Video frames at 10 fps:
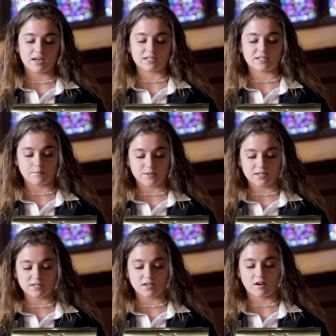
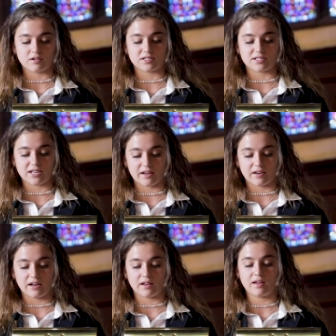acceptance,
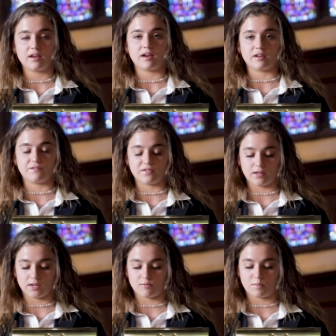understanding, and a
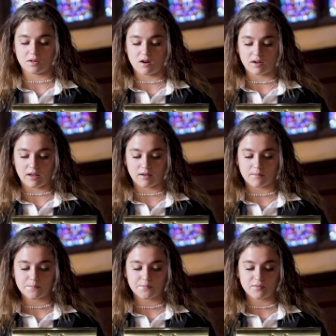feeling of belonging.
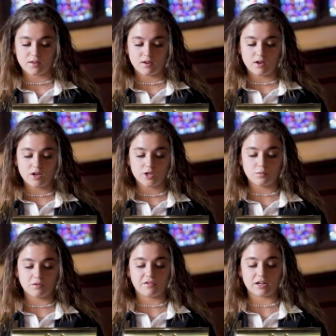
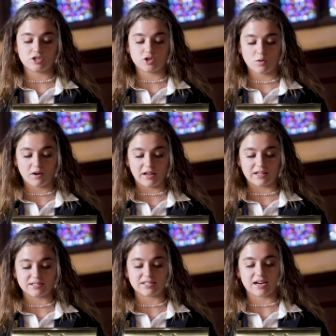You will find joy
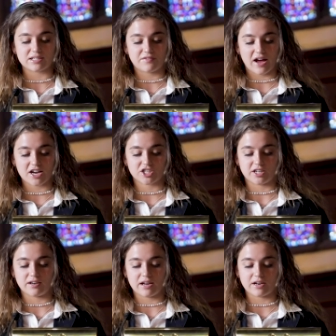and
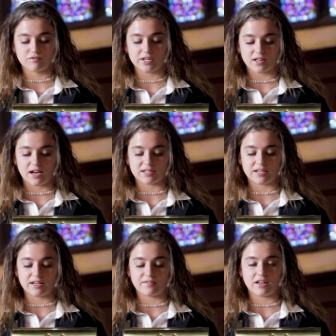satisfaction in
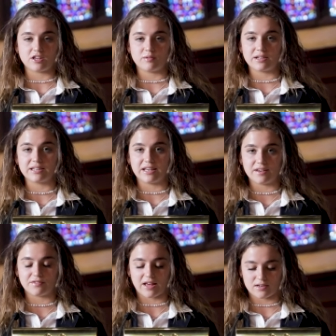realizing that you can
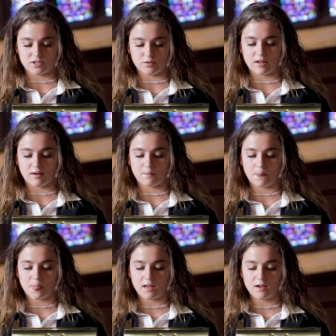give that to
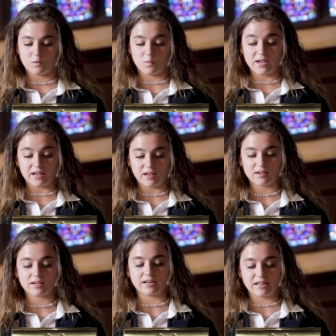them.
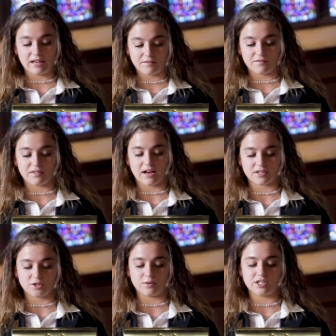We can give
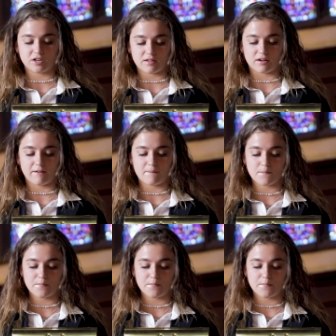that to each other.